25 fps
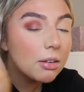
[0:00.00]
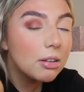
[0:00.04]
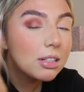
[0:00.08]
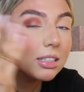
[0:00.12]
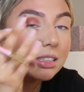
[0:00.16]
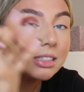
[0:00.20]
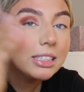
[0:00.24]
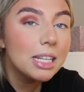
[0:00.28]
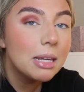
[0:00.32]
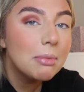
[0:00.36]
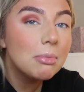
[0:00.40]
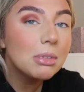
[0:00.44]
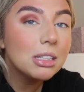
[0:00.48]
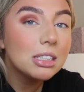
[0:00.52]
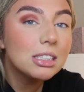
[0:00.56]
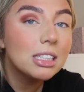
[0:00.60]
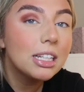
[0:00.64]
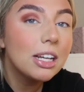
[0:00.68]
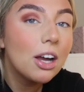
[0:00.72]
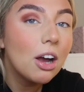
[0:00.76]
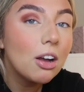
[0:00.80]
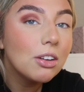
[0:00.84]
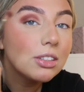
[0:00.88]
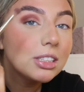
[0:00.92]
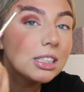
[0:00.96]
seamlessly
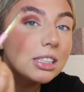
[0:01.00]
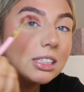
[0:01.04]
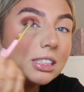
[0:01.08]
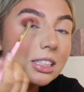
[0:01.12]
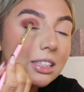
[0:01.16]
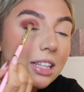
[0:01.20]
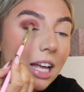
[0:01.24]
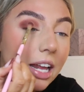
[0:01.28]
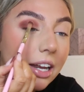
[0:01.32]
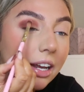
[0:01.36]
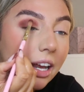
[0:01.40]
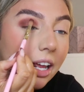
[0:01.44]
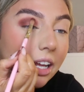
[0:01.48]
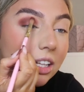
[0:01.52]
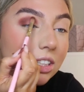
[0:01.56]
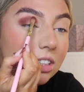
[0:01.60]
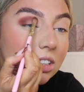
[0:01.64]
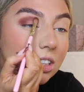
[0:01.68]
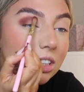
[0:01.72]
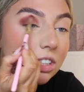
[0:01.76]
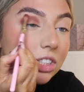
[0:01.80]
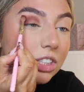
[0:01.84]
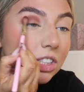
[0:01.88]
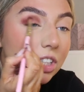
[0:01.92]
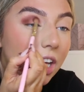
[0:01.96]
goes into that
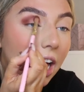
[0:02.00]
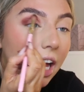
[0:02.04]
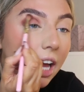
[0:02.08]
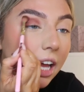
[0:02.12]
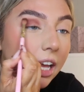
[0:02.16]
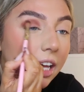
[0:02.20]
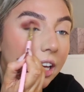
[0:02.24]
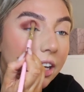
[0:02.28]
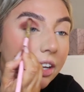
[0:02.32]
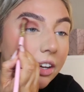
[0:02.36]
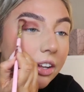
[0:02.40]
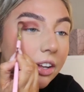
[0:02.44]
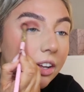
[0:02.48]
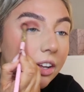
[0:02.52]
next shade.